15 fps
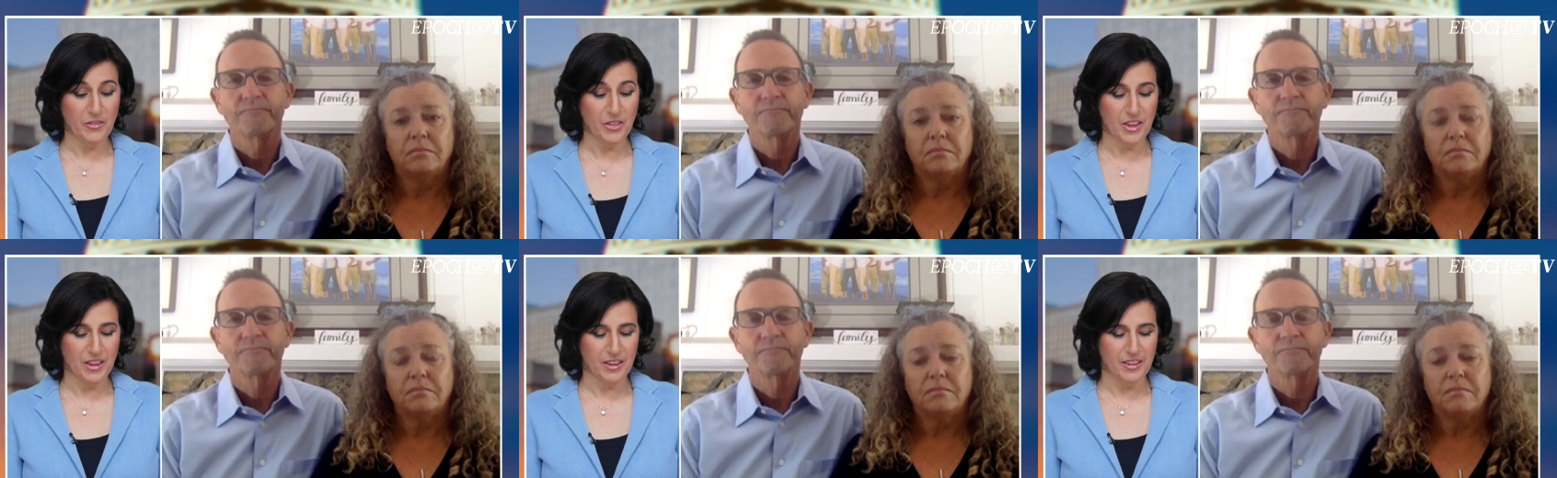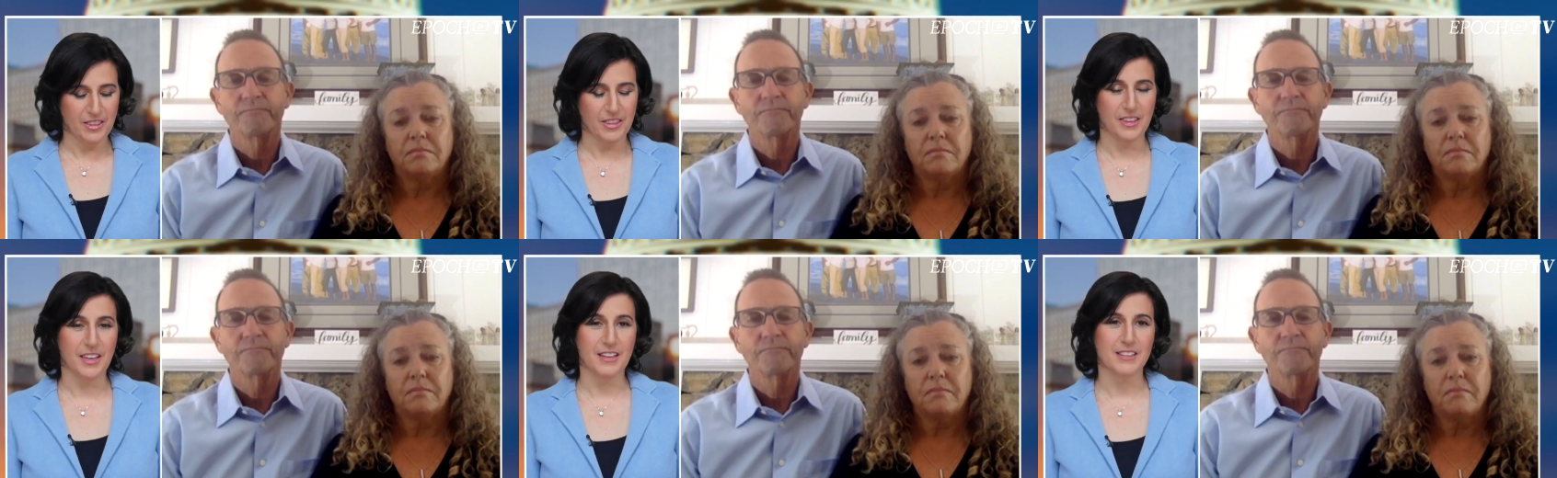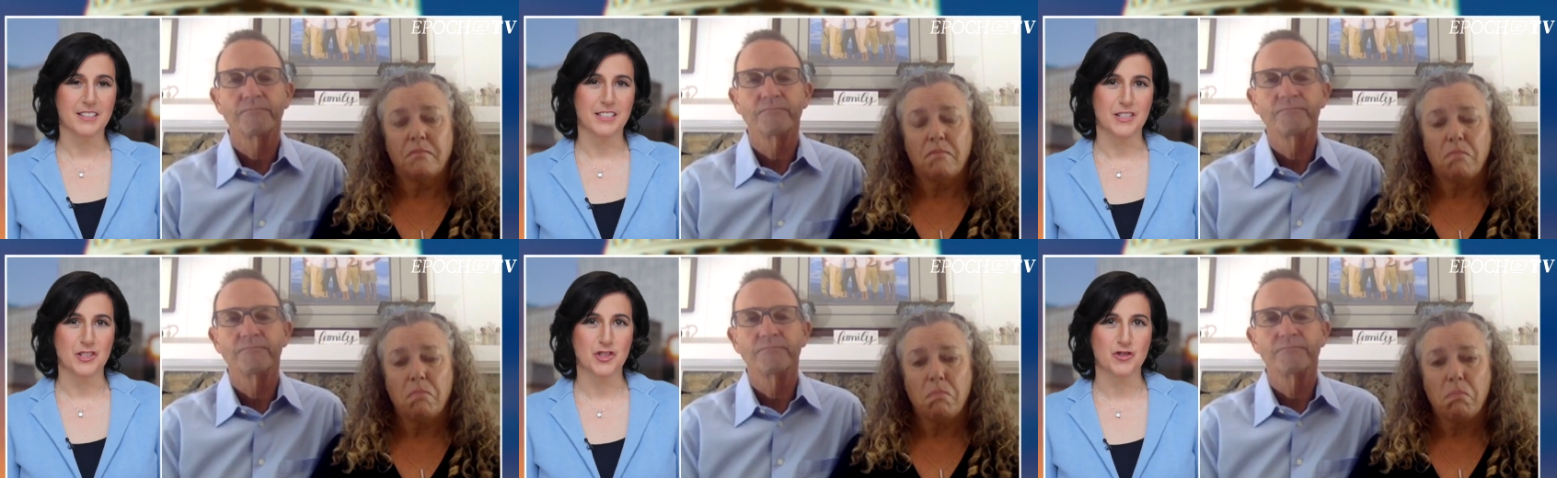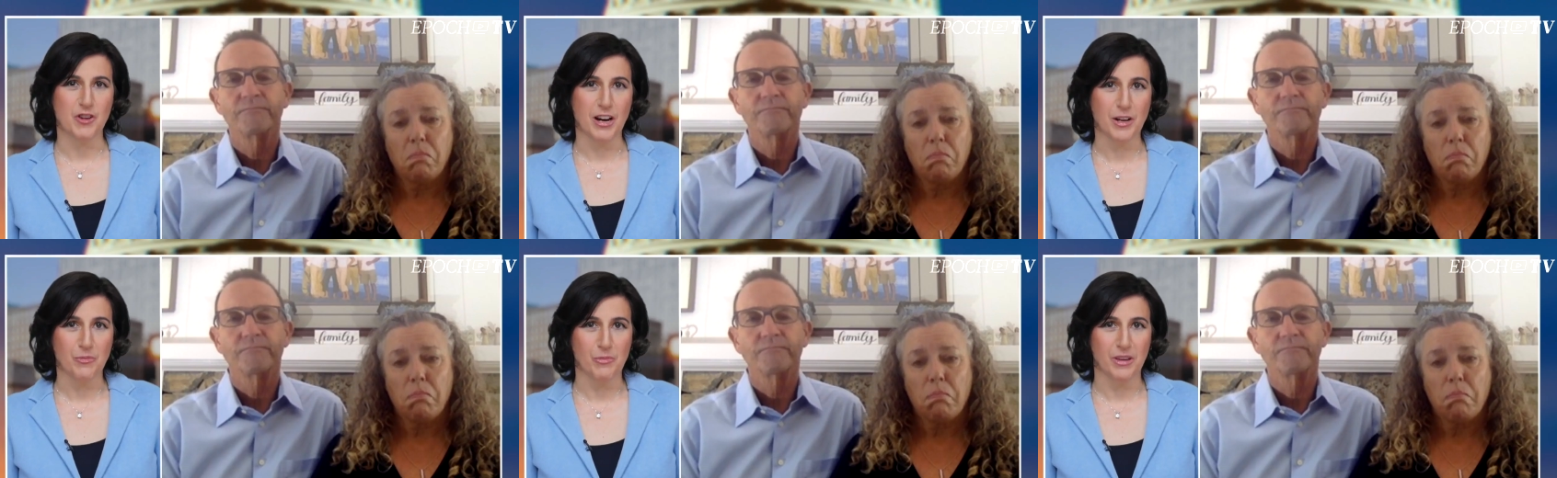Speaker 1: of the things that
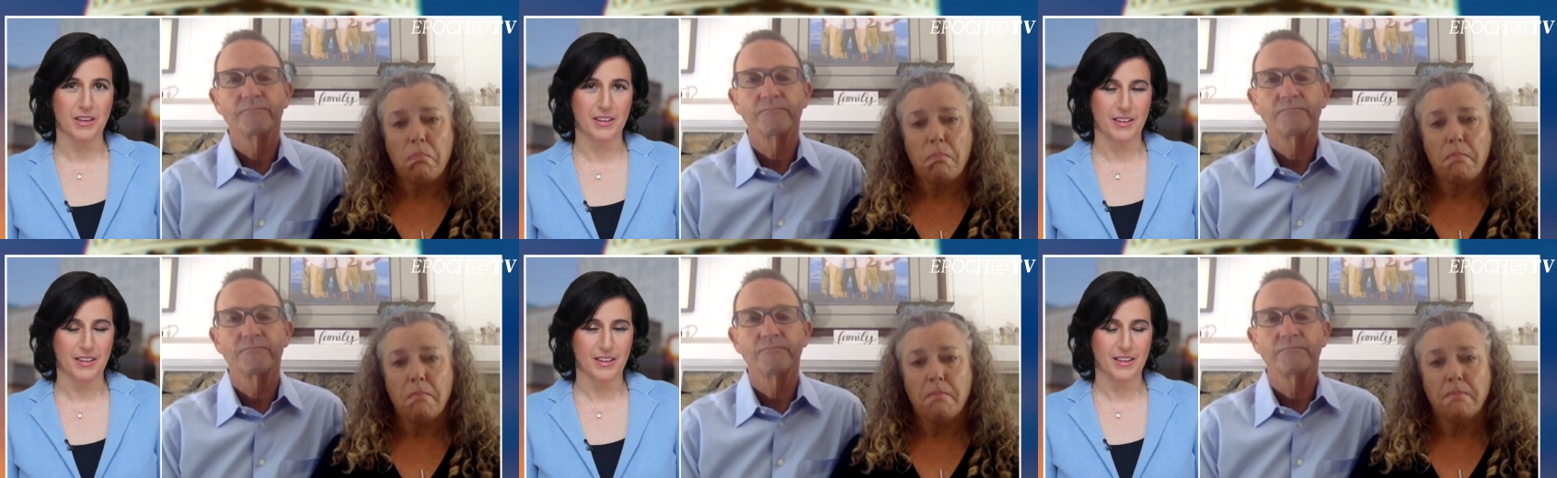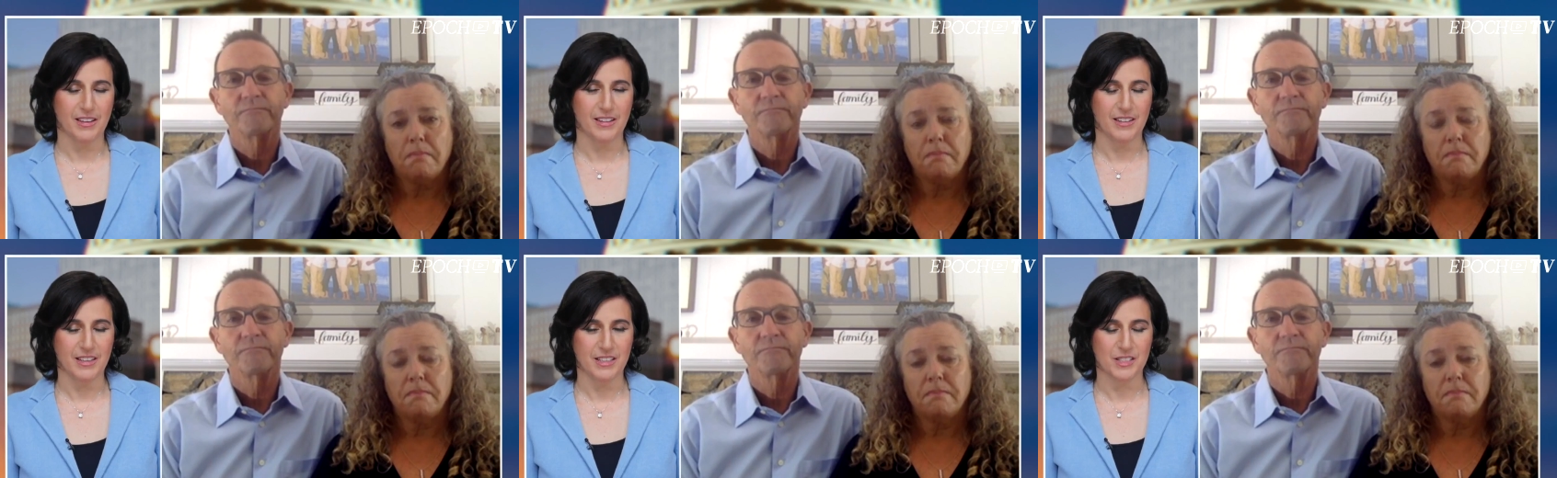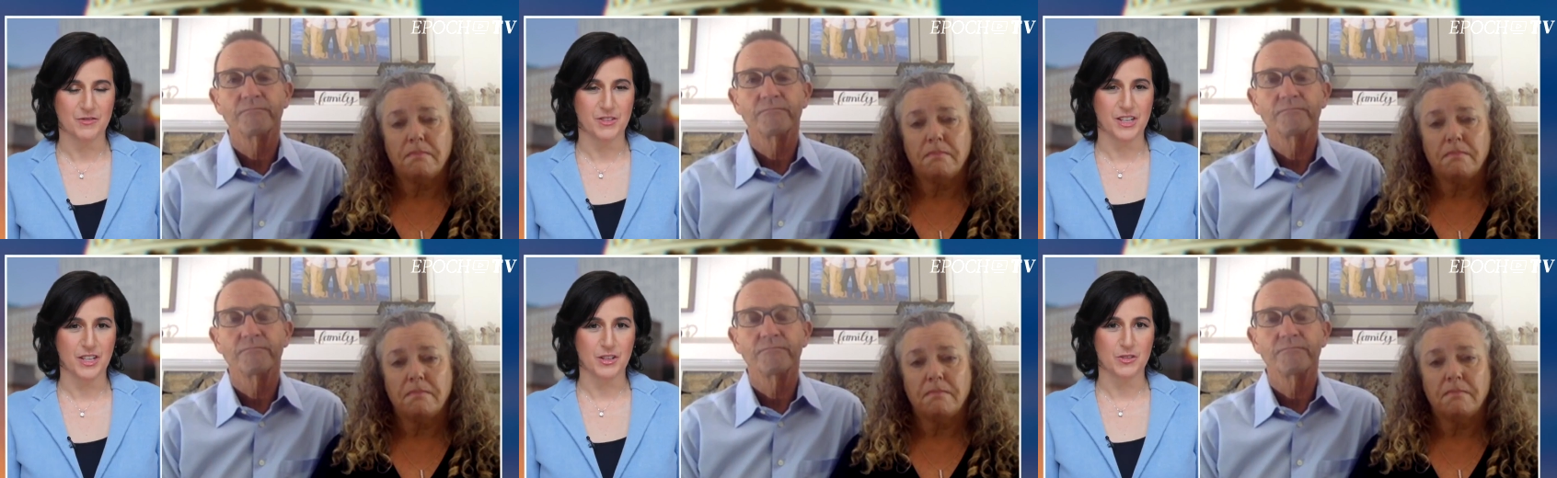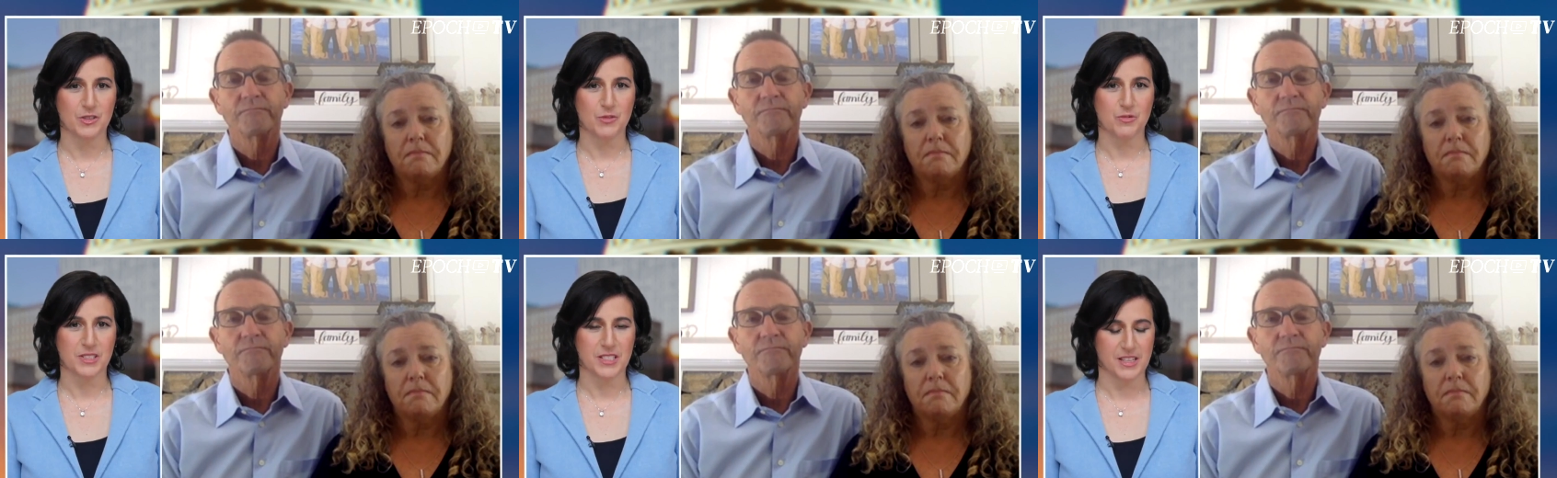struck me in his
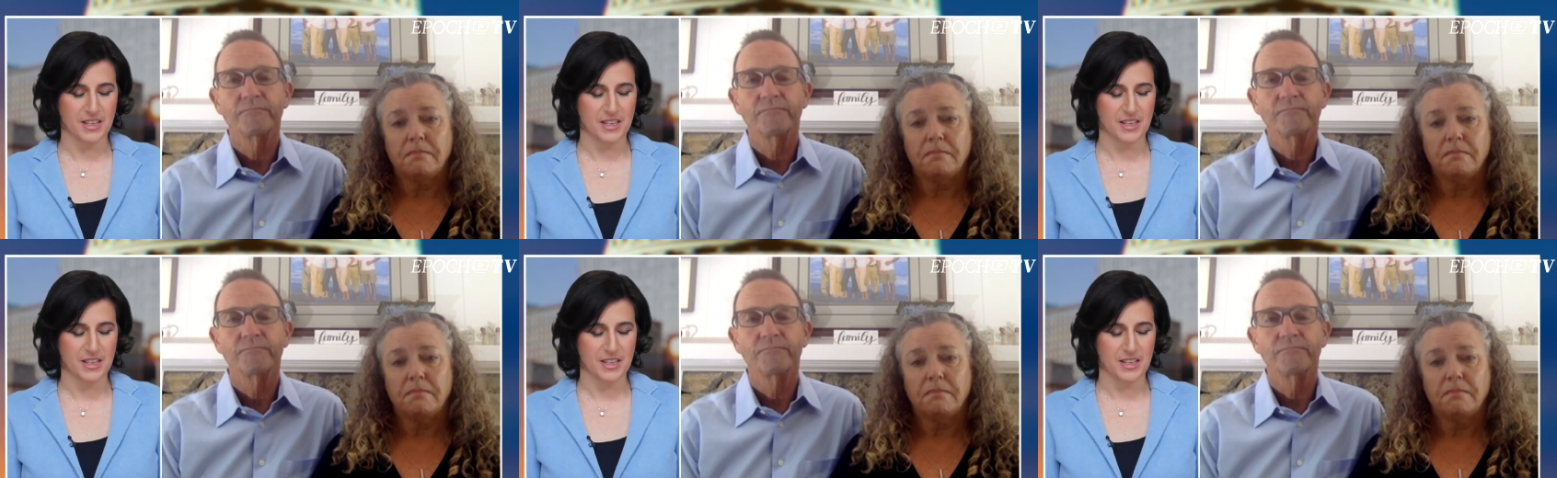videos was